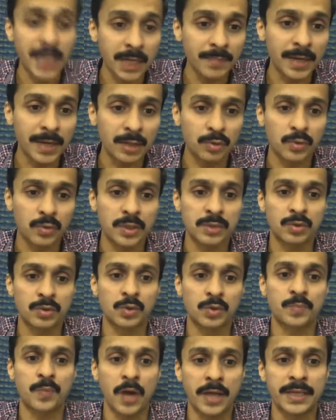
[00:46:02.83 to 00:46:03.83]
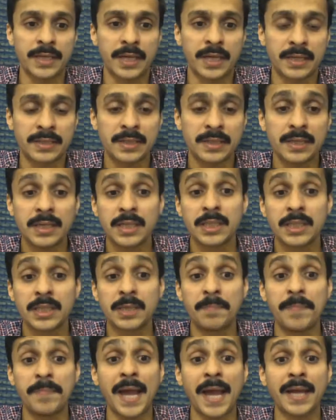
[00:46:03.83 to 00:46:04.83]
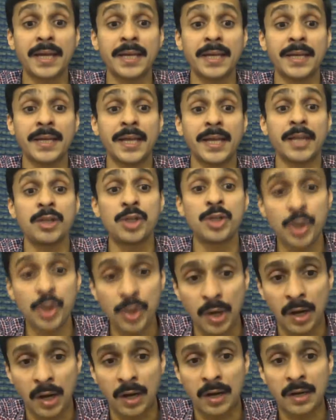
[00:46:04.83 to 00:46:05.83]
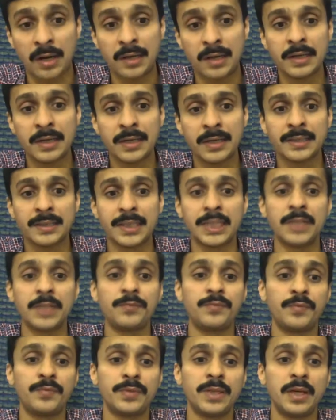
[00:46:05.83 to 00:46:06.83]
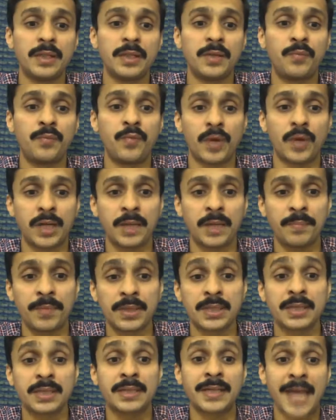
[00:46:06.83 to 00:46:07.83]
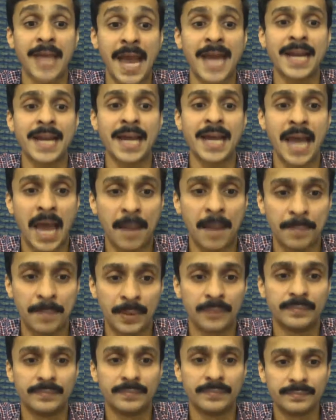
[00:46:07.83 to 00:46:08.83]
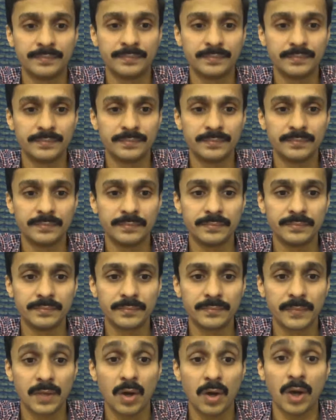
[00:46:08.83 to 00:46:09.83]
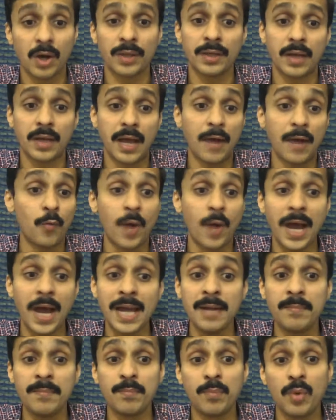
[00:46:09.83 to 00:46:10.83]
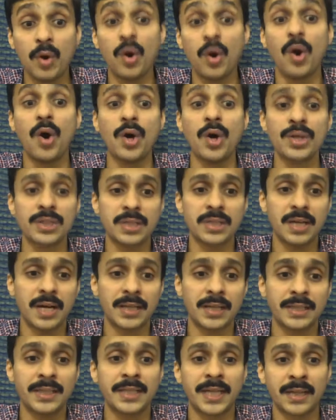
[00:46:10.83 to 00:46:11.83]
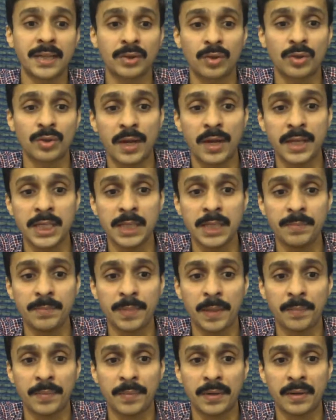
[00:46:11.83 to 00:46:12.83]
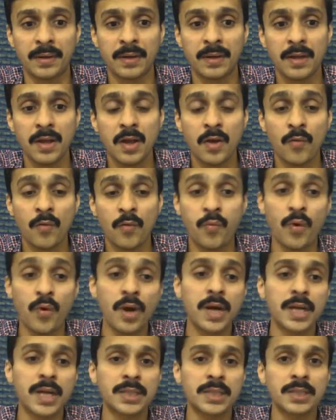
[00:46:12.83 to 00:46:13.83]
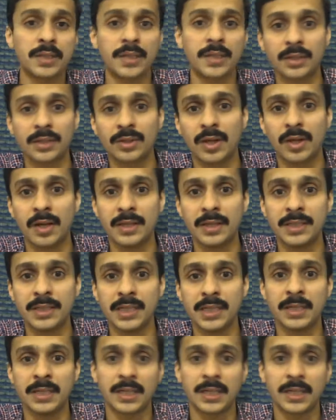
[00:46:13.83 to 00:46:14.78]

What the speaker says: make towards those projects, the bank can ensure that the 40% can happen. While most other technology people focus on technology,